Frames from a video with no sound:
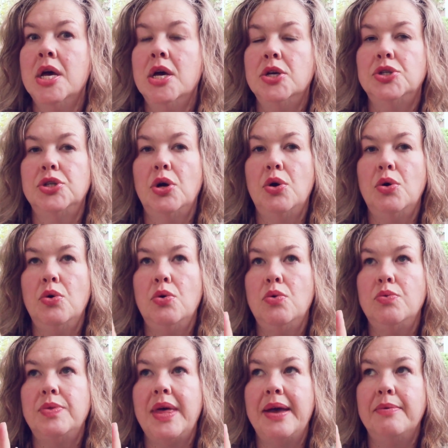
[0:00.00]

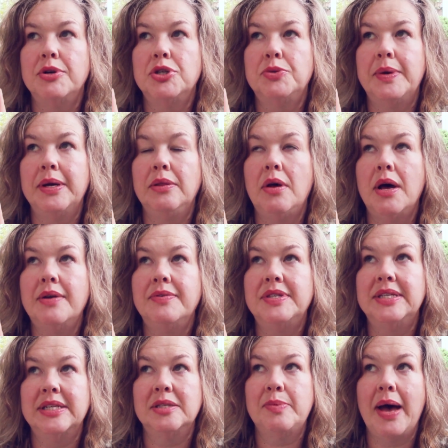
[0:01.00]
So they were doing a lot of
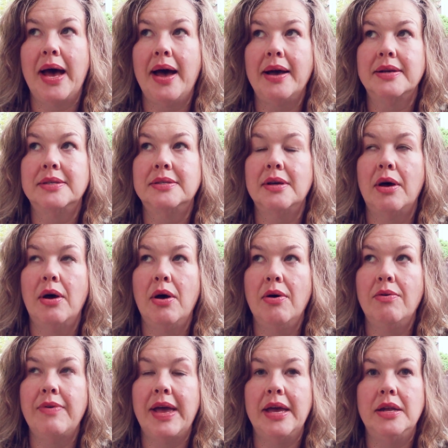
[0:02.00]
6-packs
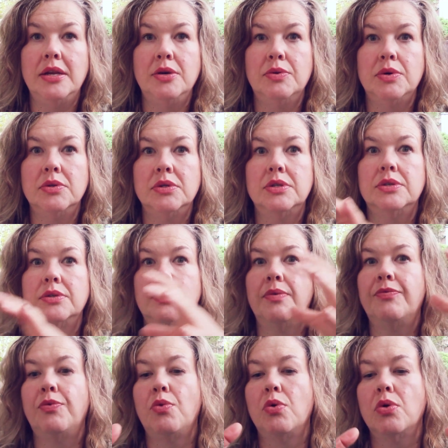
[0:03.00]
of annuals
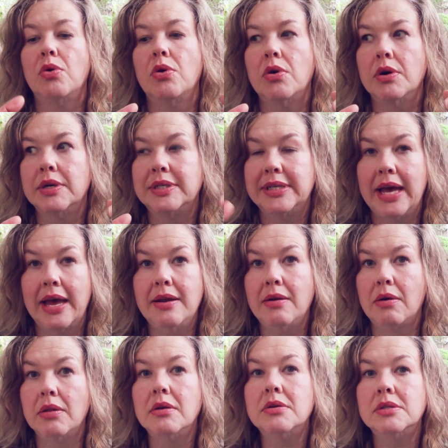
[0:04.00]
for
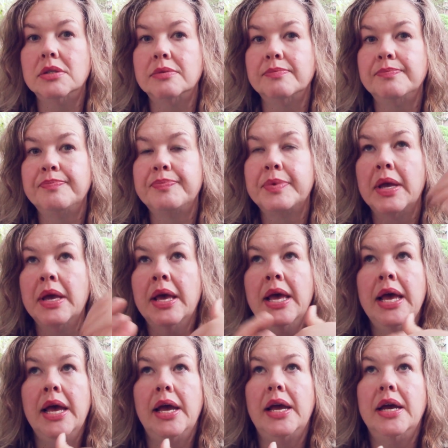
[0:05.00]
$10.
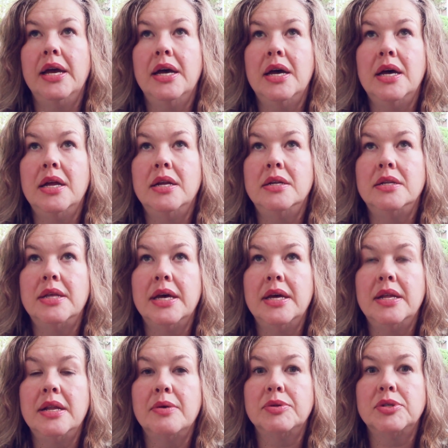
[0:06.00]
And
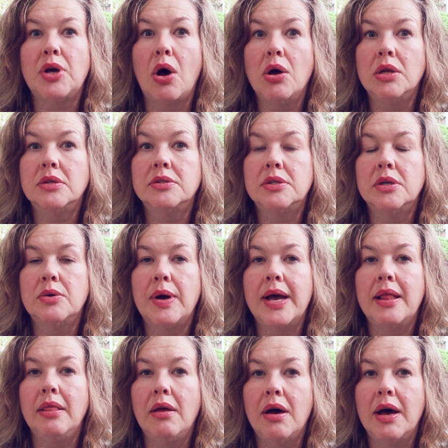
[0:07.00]
then there was also
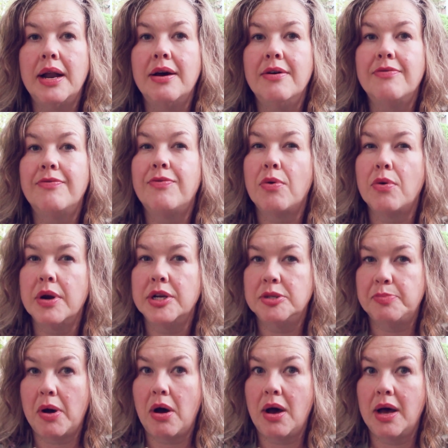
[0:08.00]
a lot of
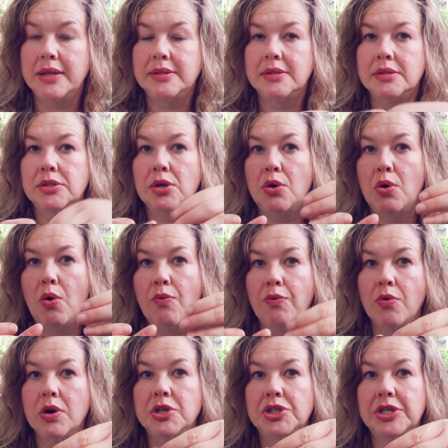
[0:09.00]
4-inch pots. So
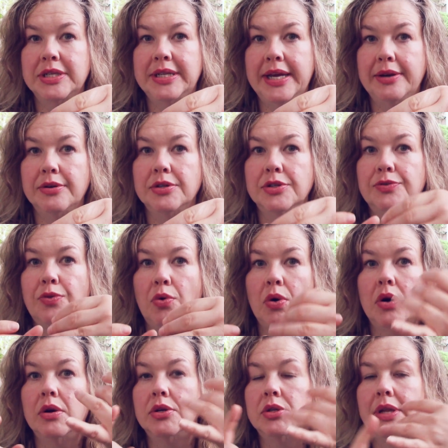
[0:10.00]
4-inch containers
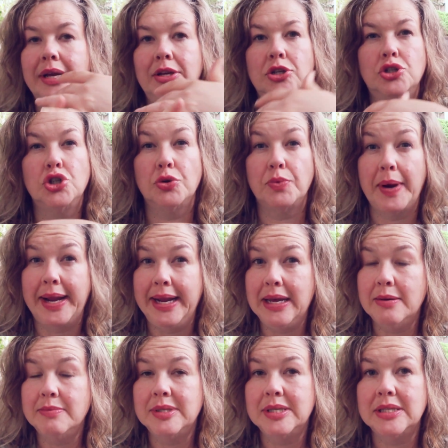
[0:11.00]
for like
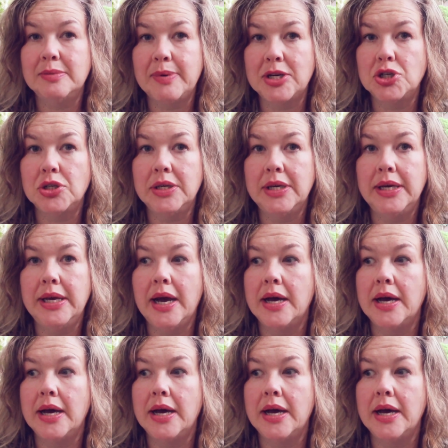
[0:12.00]
geraniums especially.